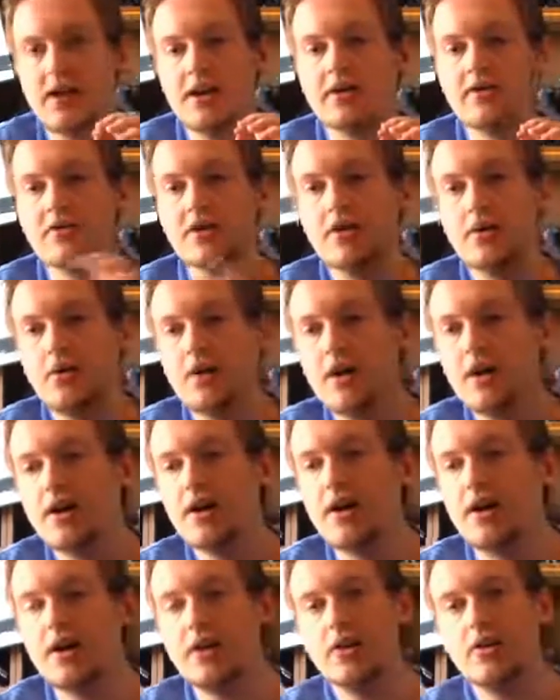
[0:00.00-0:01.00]
So
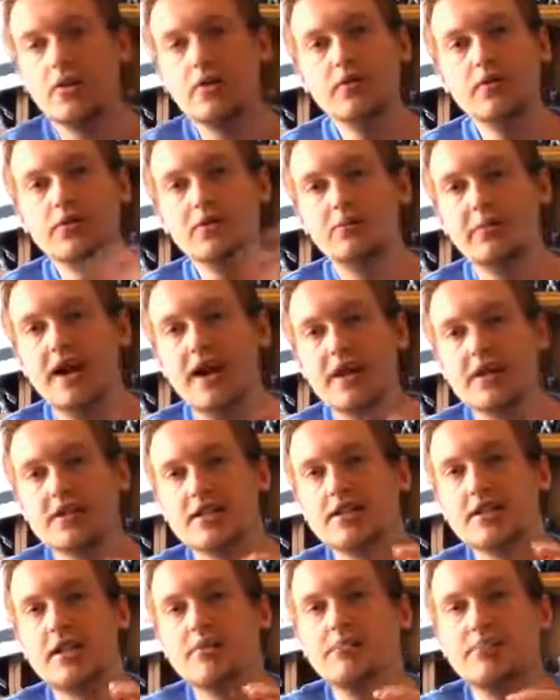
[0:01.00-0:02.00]
over the
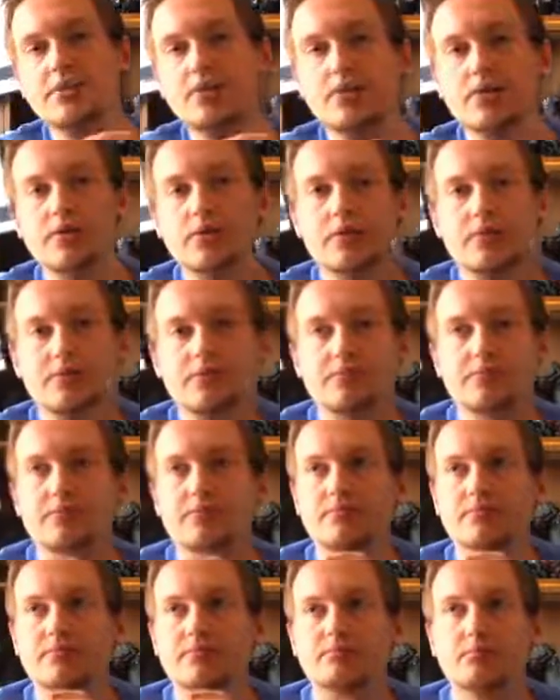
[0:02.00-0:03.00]
past couple
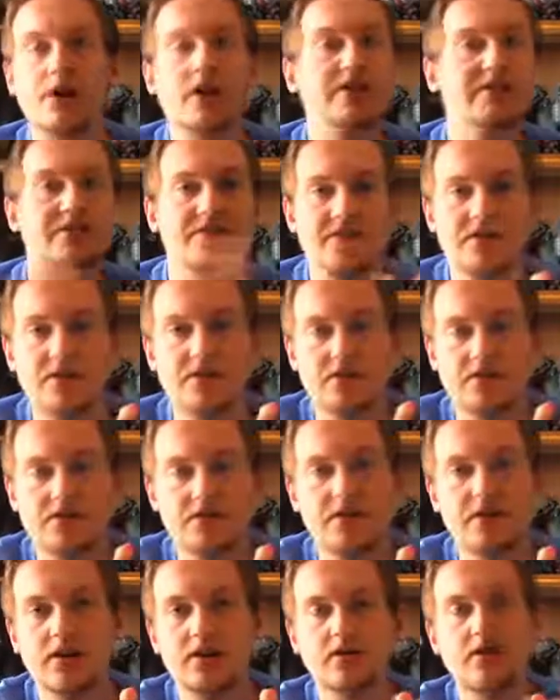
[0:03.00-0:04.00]
months or
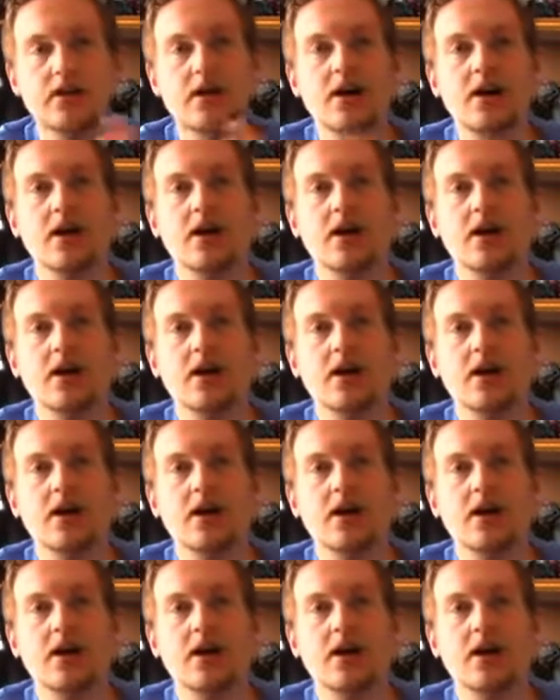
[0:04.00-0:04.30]
so,